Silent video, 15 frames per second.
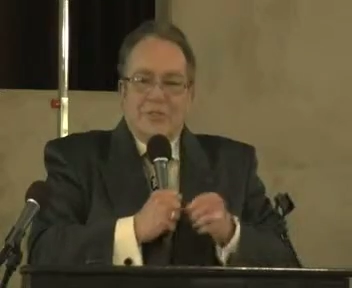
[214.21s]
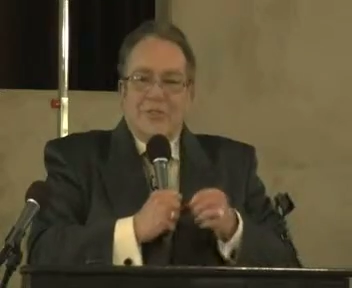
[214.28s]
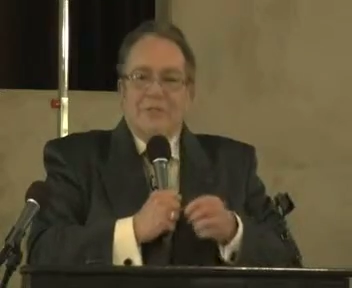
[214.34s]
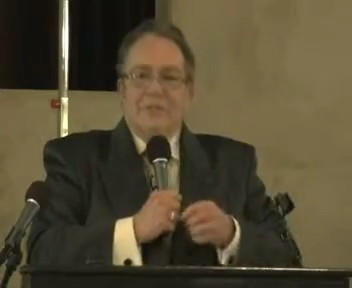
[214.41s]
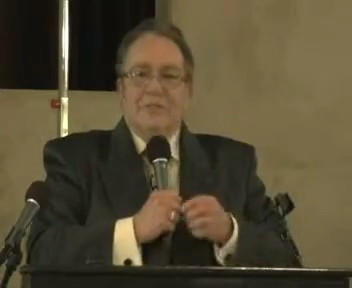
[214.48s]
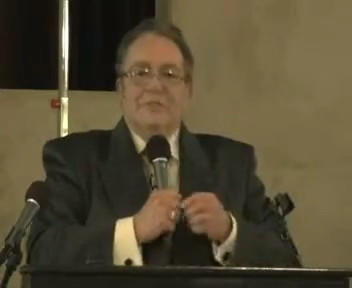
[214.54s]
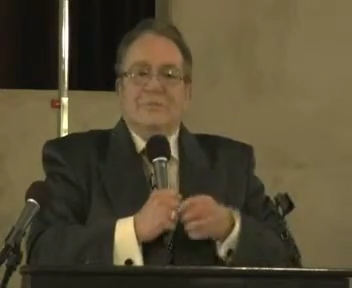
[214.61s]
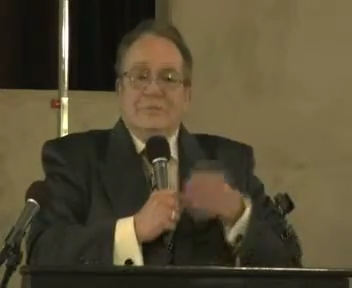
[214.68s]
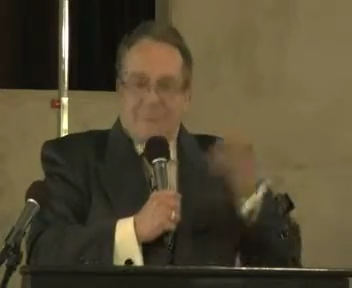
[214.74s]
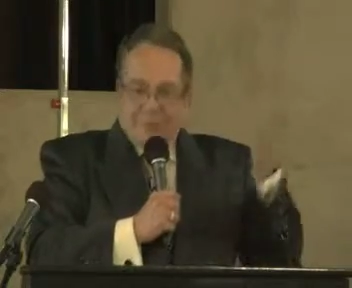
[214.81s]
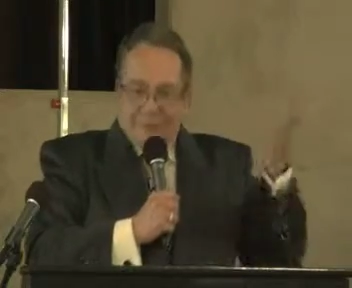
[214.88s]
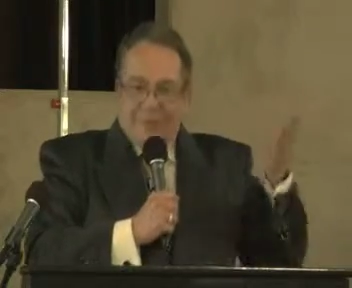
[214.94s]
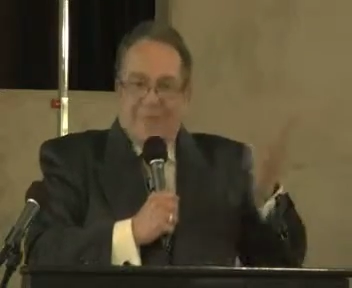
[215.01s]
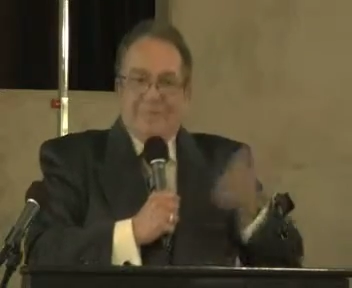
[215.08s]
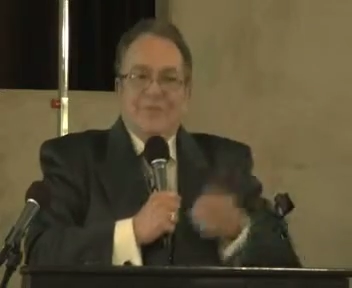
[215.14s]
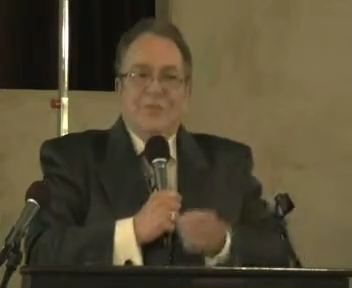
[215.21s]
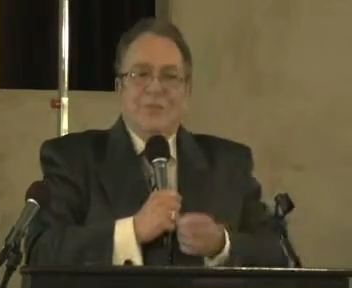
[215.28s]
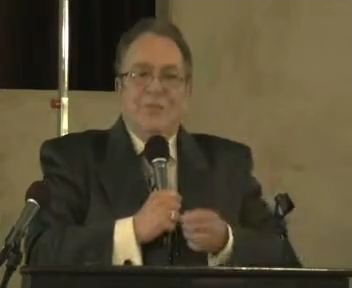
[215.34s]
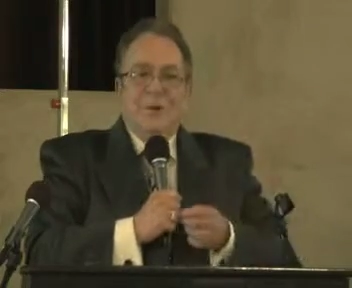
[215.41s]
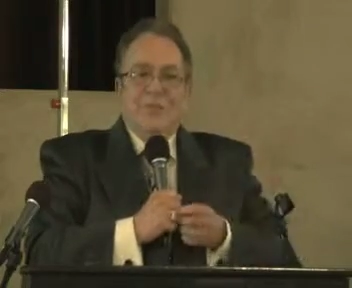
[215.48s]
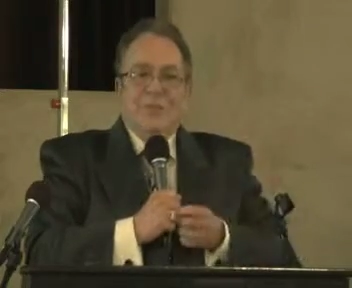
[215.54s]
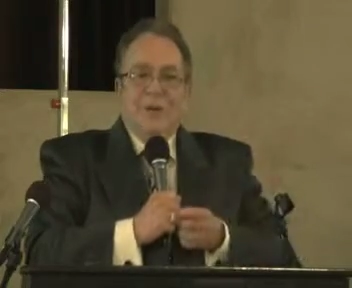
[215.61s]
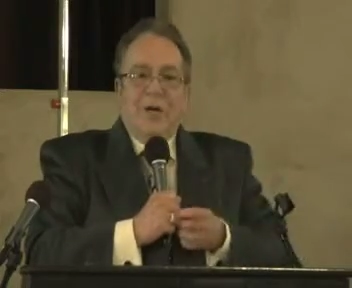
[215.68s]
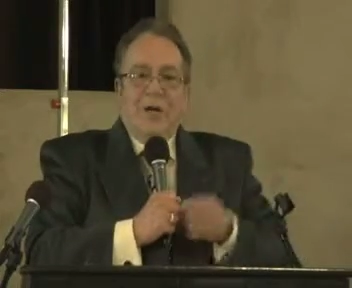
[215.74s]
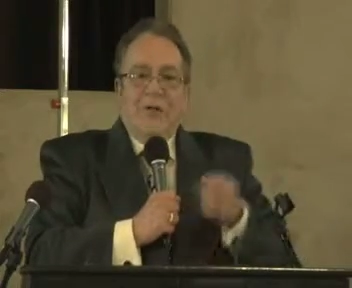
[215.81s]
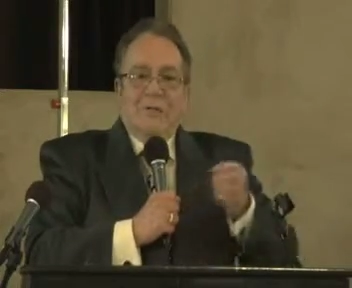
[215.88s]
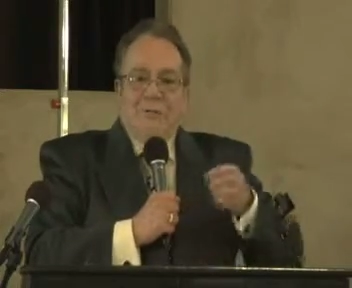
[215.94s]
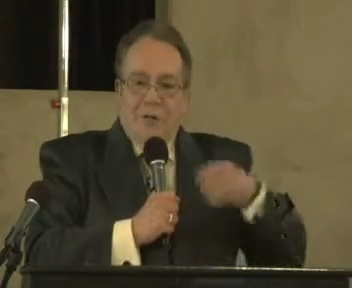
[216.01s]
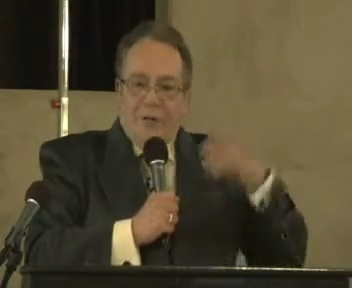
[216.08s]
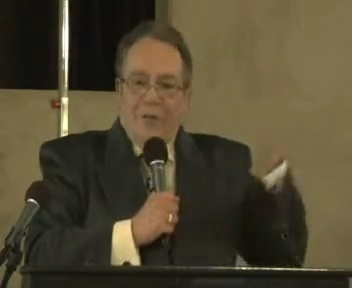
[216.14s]
And so she brings me
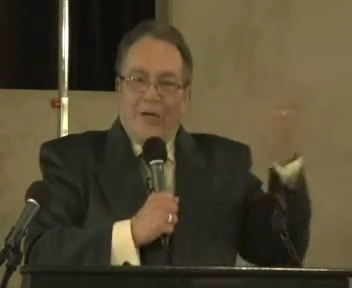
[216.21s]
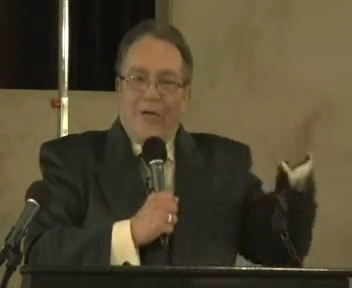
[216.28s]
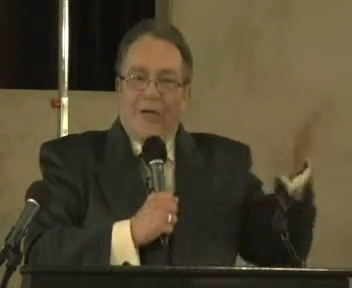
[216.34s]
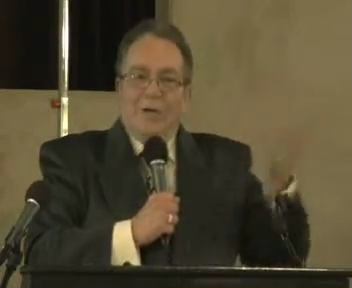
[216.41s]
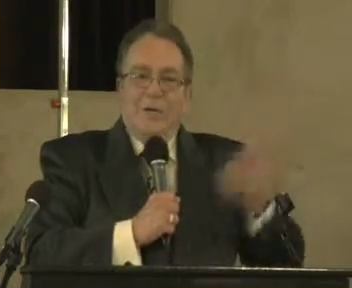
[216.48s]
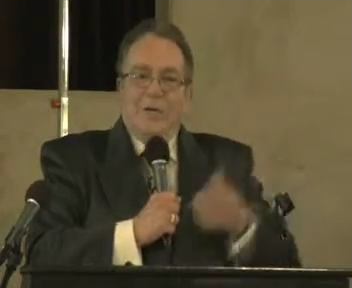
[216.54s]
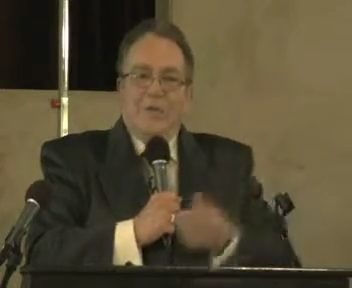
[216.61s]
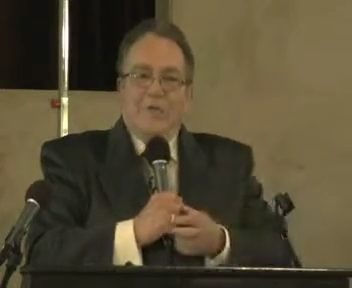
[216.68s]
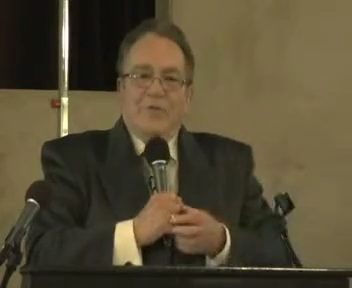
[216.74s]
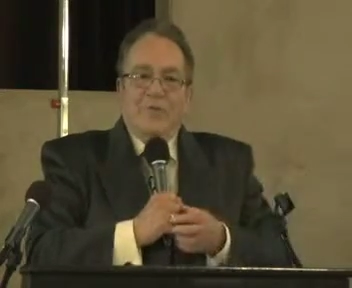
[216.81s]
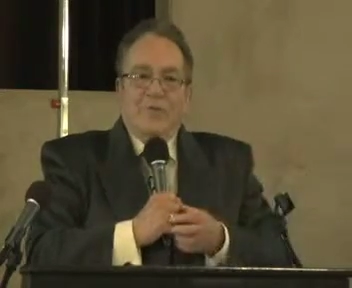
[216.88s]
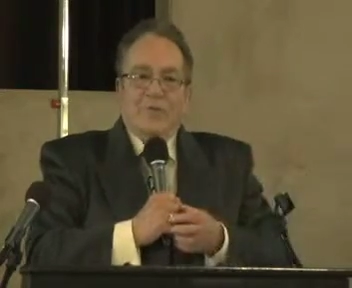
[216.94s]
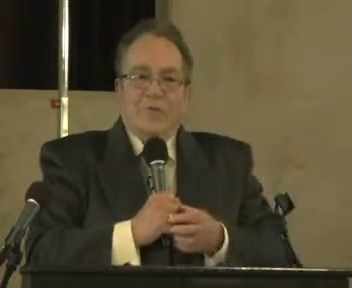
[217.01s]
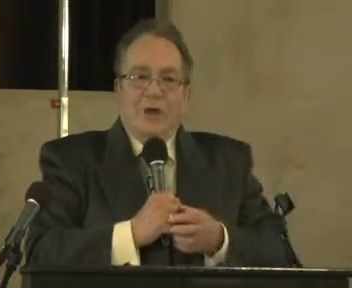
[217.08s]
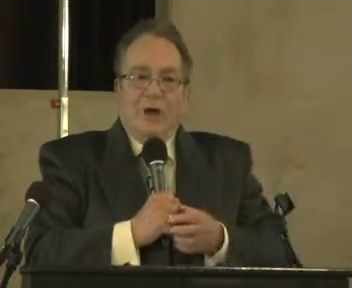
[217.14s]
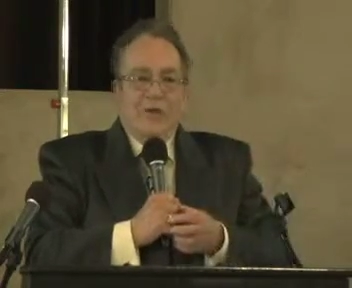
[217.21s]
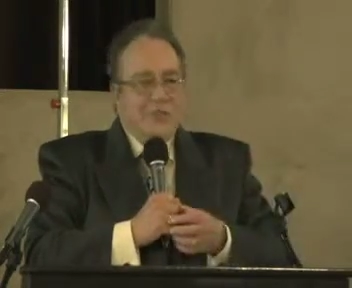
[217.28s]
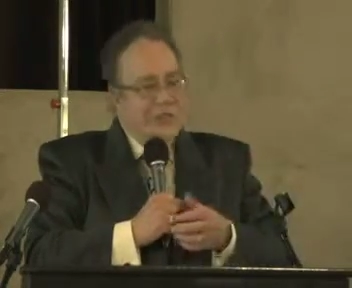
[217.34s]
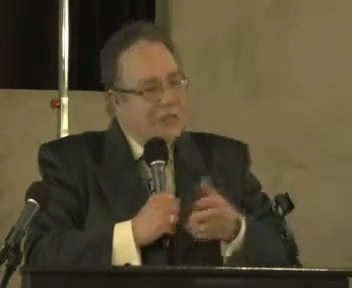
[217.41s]
another beer before it starts.